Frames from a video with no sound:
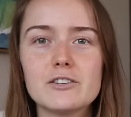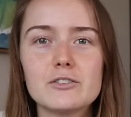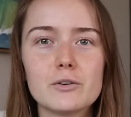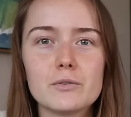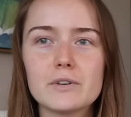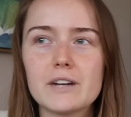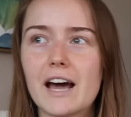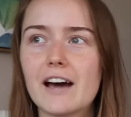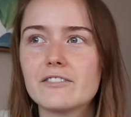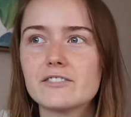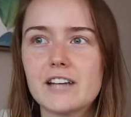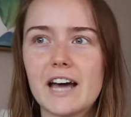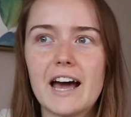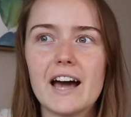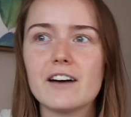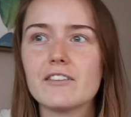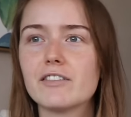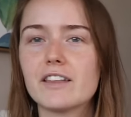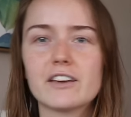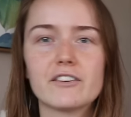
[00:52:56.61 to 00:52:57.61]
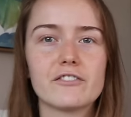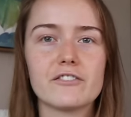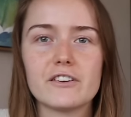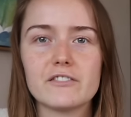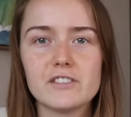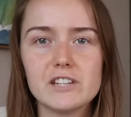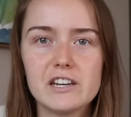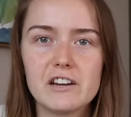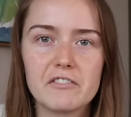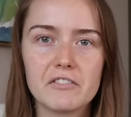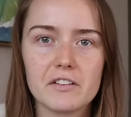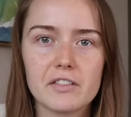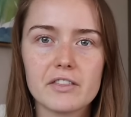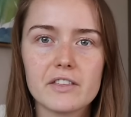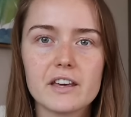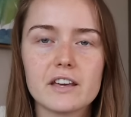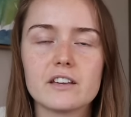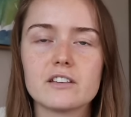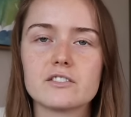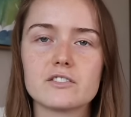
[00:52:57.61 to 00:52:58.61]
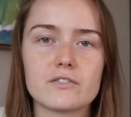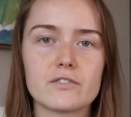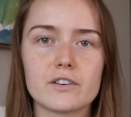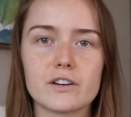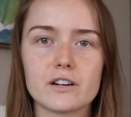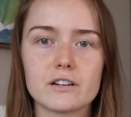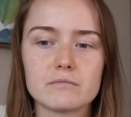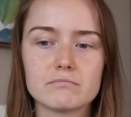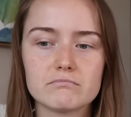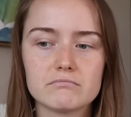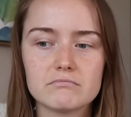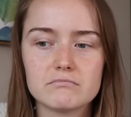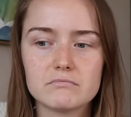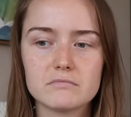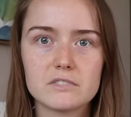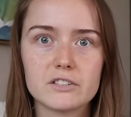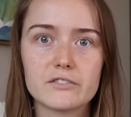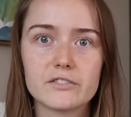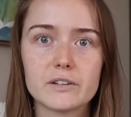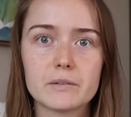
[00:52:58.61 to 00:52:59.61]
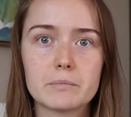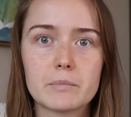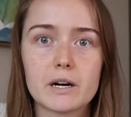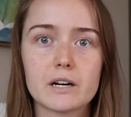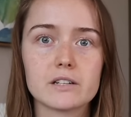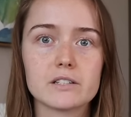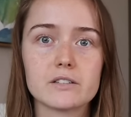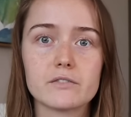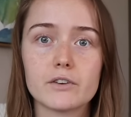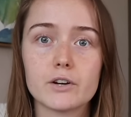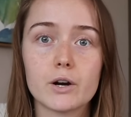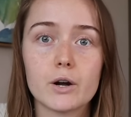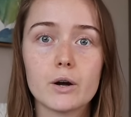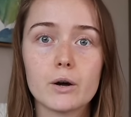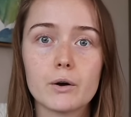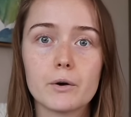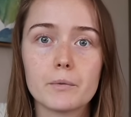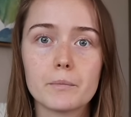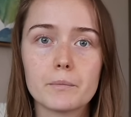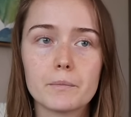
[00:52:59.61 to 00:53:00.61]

don't have to have like 50 different things for different parts of your home.